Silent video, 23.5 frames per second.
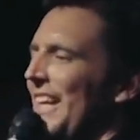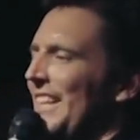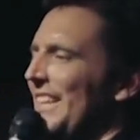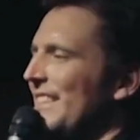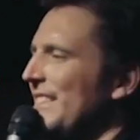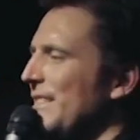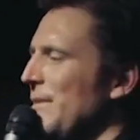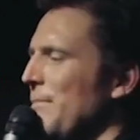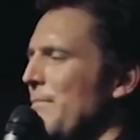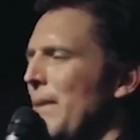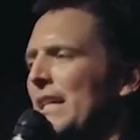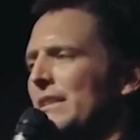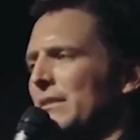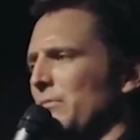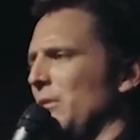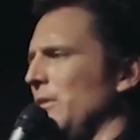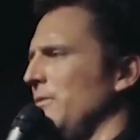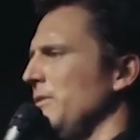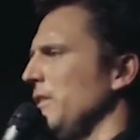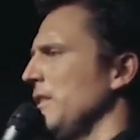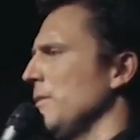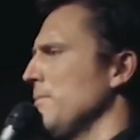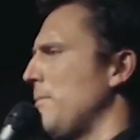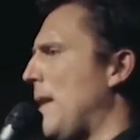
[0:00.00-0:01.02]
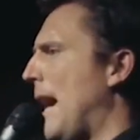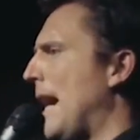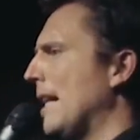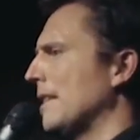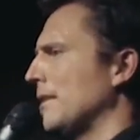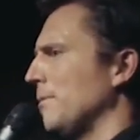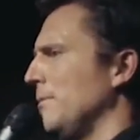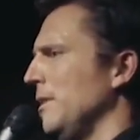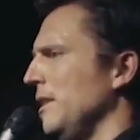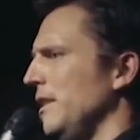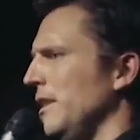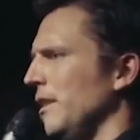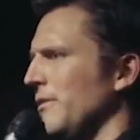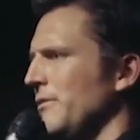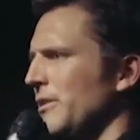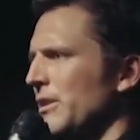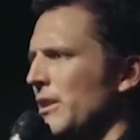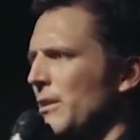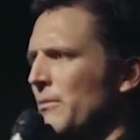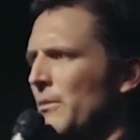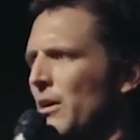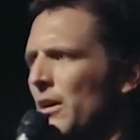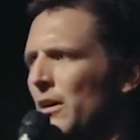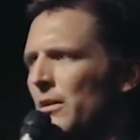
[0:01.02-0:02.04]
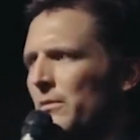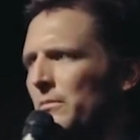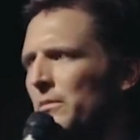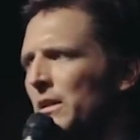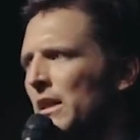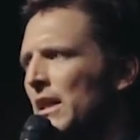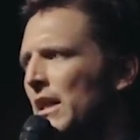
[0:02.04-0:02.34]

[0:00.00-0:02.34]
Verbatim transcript: This is the best move you can possibly do. If you come home